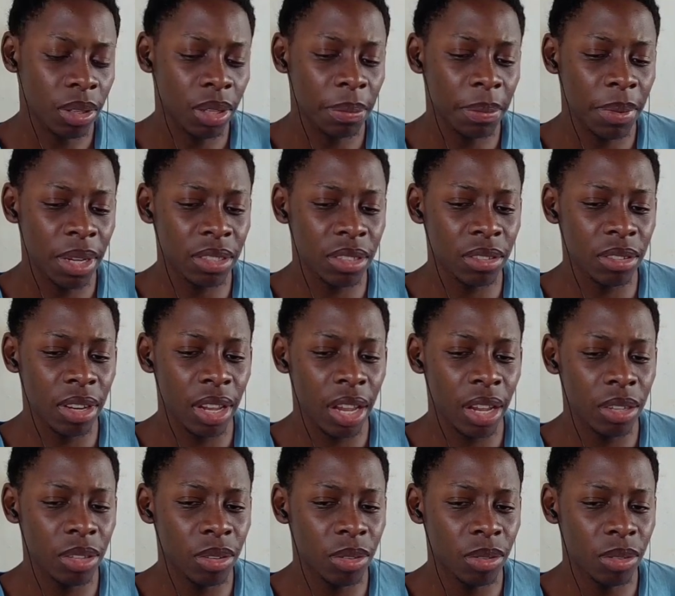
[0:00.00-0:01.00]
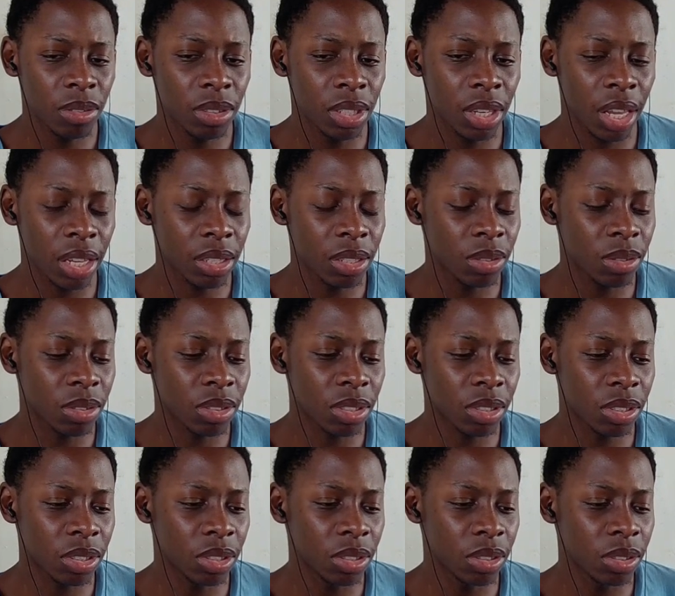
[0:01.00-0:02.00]
imagine that
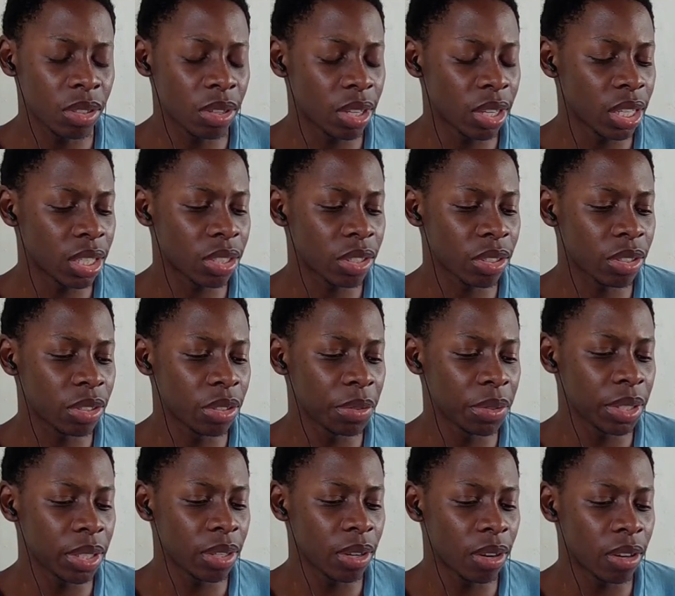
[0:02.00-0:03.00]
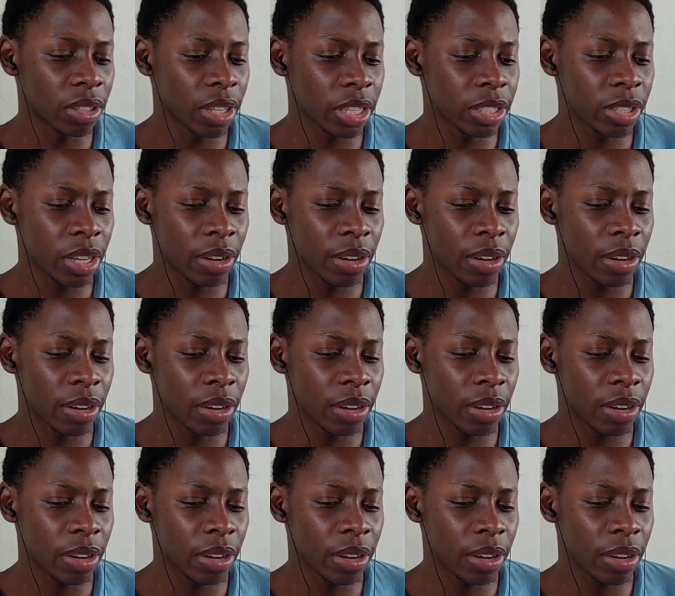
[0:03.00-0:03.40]
you're a security guard and you